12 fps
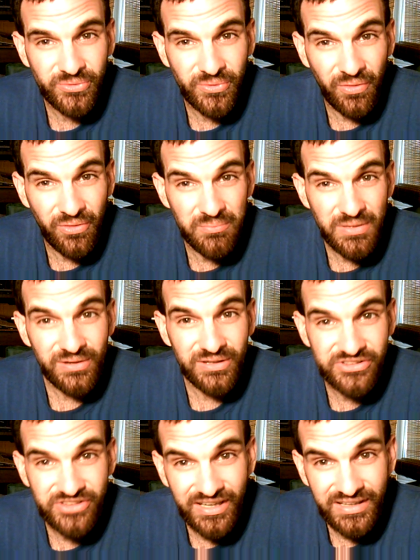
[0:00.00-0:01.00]
There's
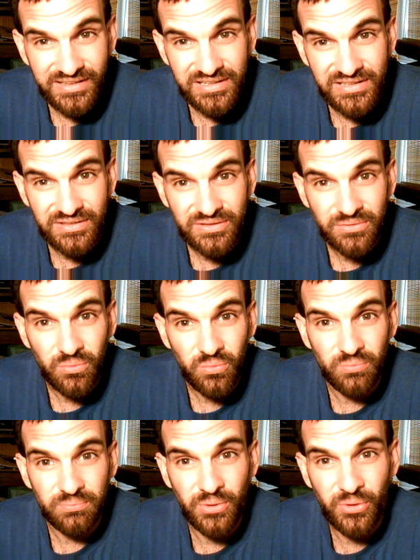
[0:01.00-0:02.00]
also the marriage
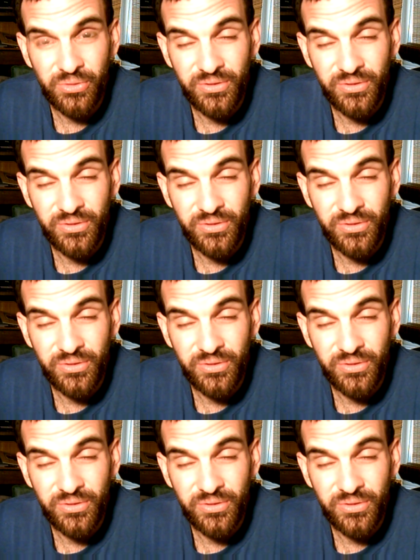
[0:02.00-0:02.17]
idea,